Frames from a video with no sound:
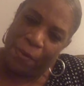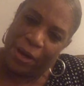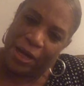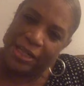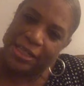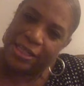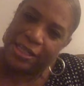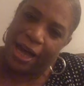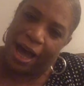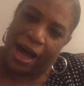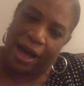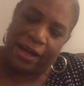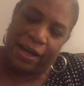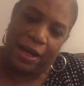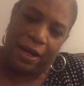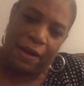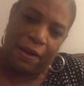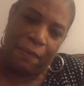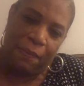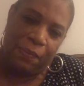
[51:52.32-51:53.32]
Praise God.
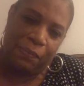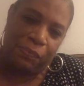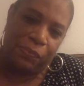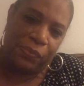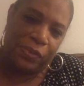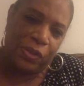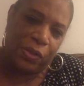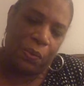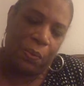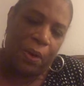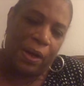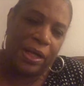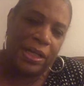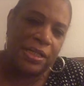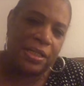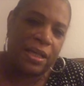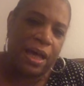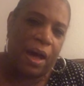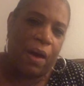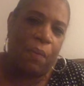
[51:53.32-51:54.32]
Um, do want to
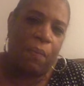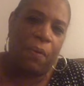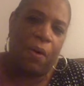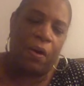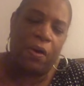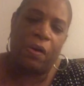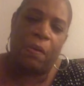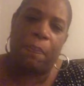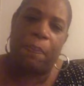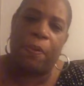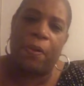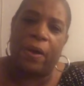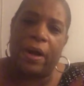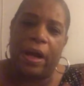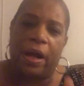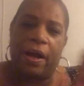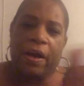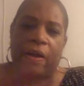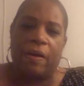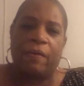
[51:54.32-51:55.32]
say a word of
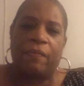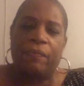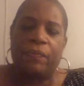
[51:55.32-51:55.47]
prayer.